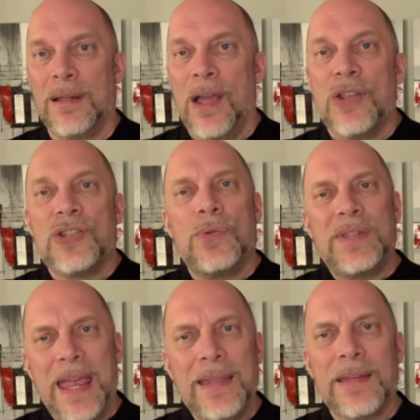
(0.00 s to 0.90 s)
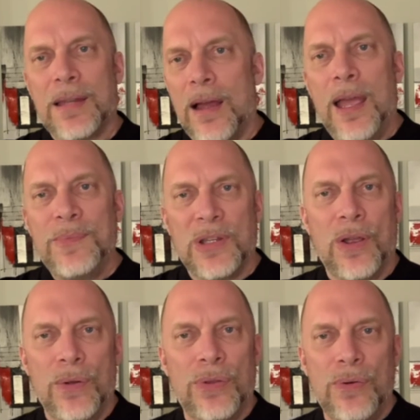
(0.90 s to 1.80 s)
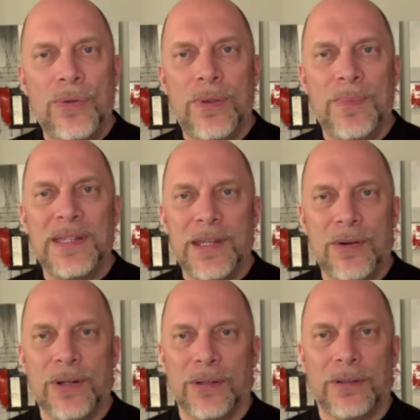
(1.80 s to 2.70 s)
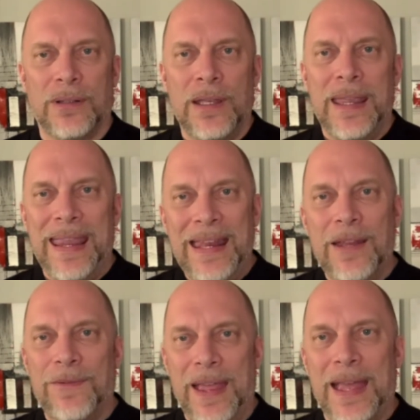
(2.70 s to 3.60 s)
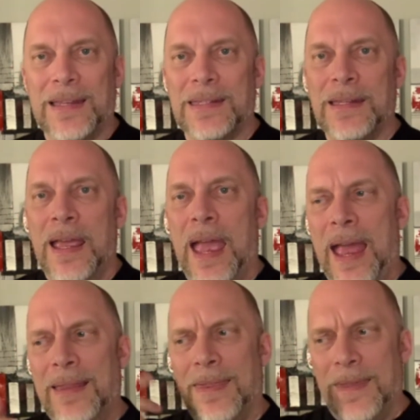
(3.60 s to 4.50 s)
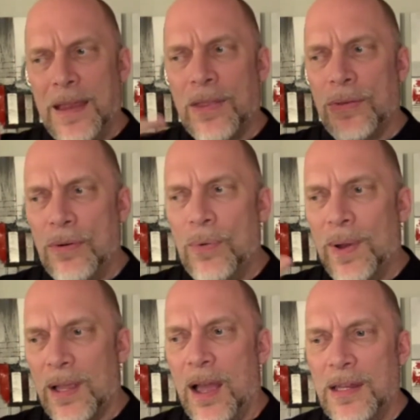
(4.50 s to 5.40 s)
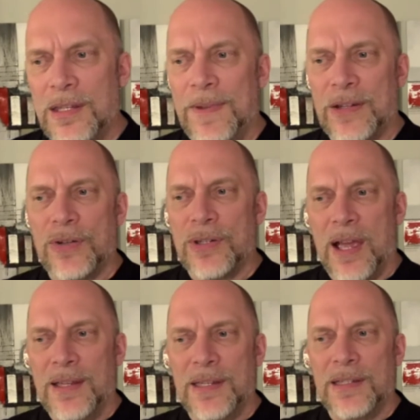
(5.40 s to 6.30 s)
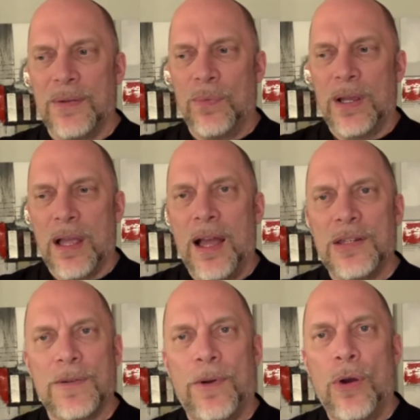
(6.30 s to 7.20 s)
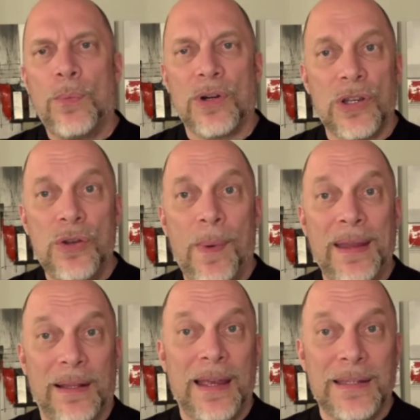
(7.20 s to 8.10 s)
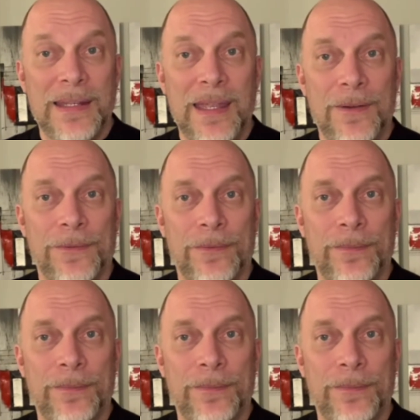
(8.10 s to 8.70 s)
So take the time to go through the material in advance and think through what kinds of exercises and what kinds of homework you might like to give.